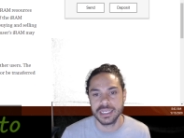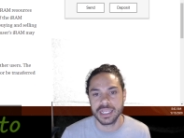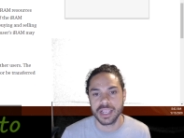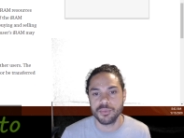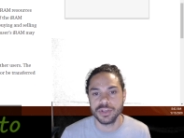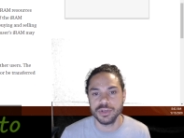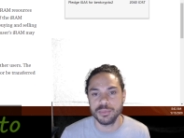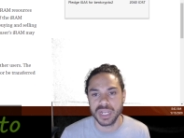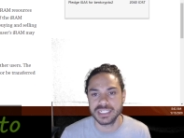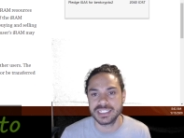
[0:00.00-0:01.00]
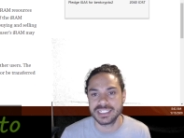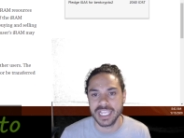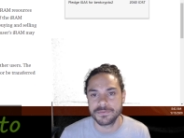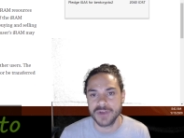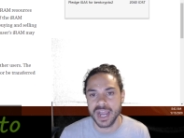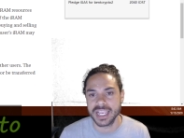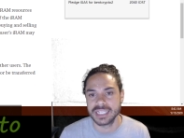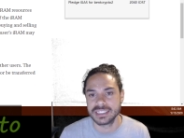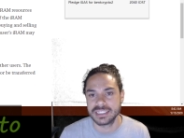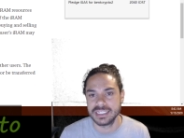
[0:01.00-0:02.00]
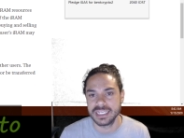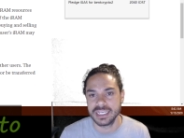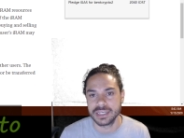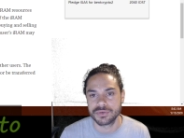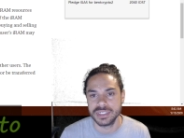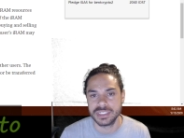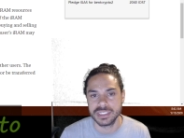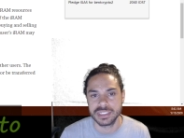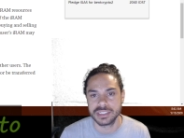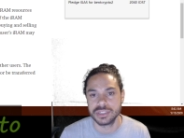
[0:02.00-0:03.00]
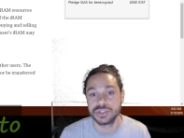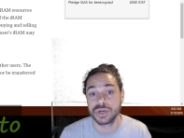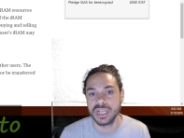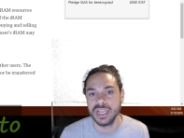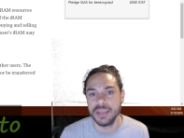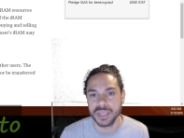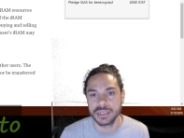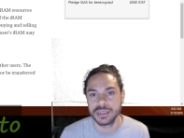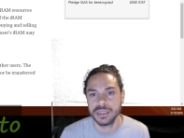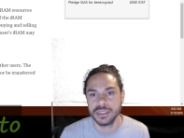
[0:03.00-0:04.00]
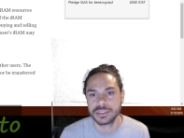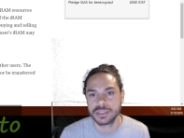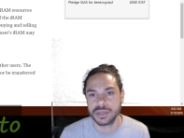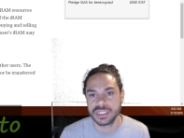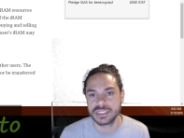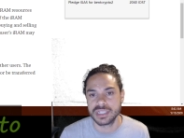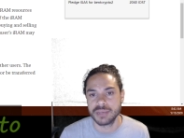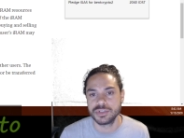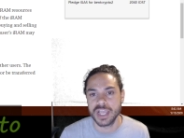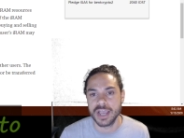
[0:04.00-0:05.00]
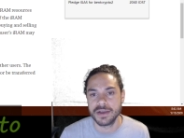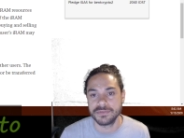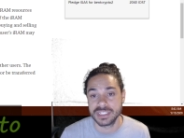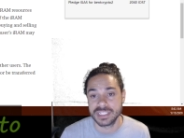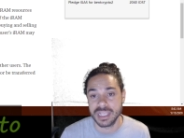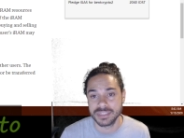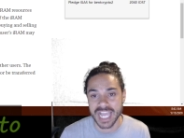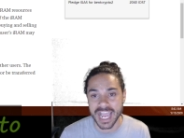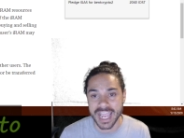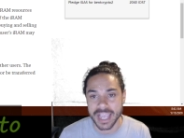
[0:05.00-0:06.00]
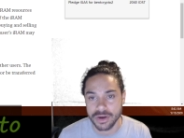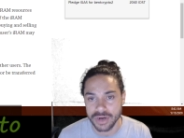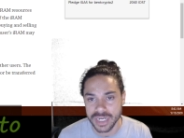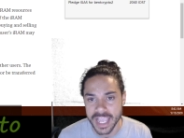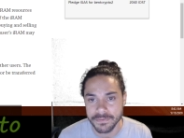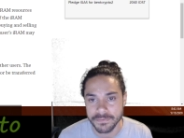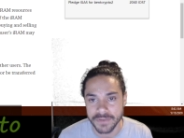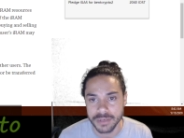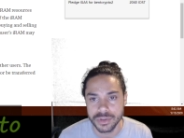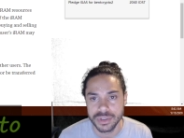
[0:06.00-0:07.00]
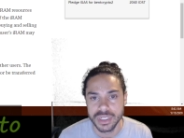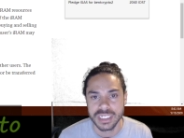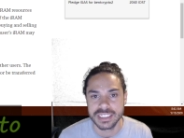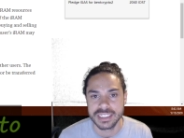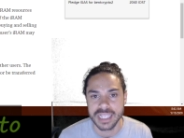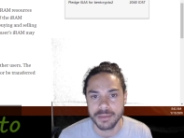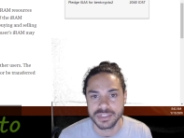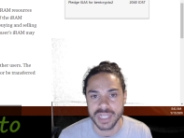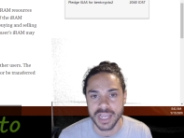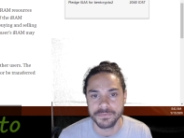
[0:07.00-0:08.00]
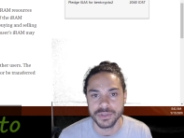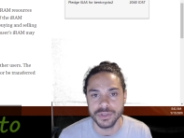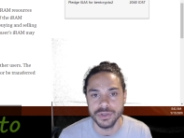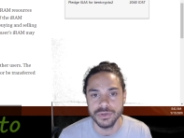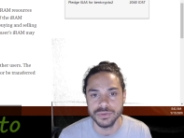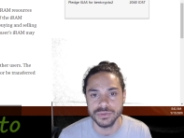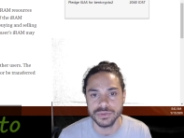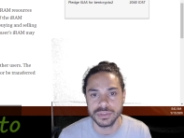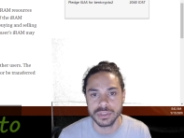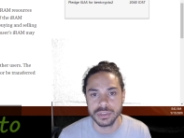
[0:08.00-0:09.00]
And when you pledge stake for iGas, this increases. This is your limit. So this is how much you have. This is how much I ha currently have available. This is how much I've used.